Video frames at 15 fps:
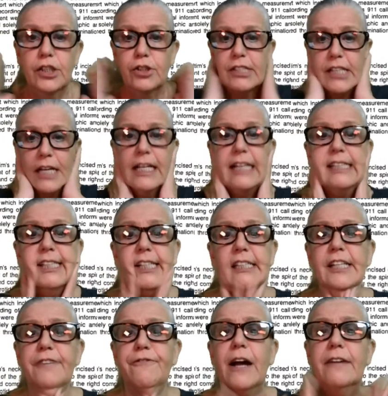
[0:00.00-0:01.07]
So he's got like
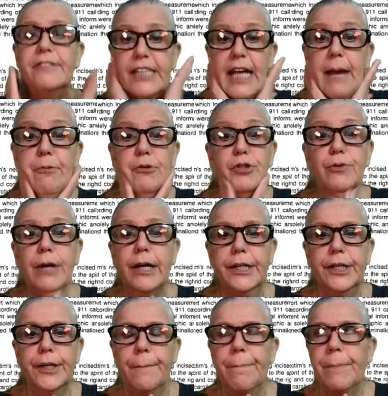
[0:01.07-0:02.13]
65 stab wounds
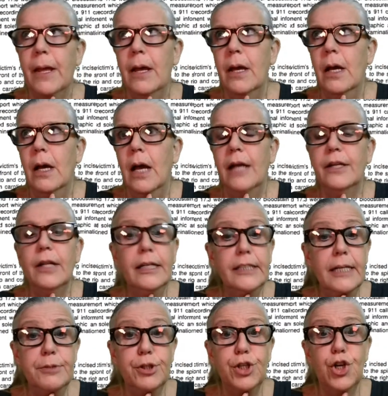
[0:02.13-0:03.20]
around here, and a lot
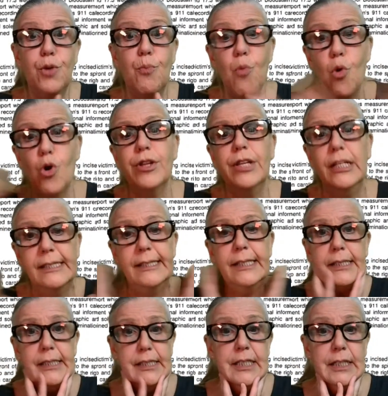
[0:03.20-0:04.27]
of times you hear more than
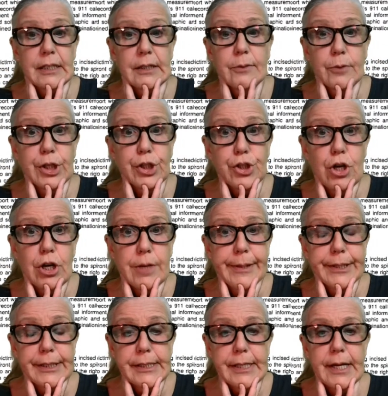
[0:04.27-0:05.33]
60 when you talk
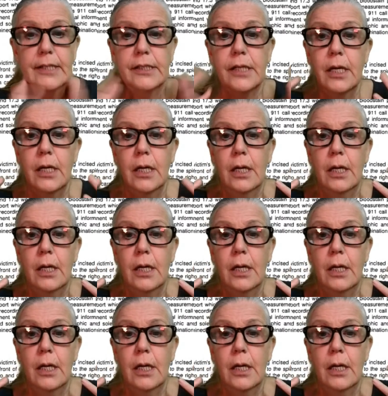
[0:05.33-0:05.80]
about this case.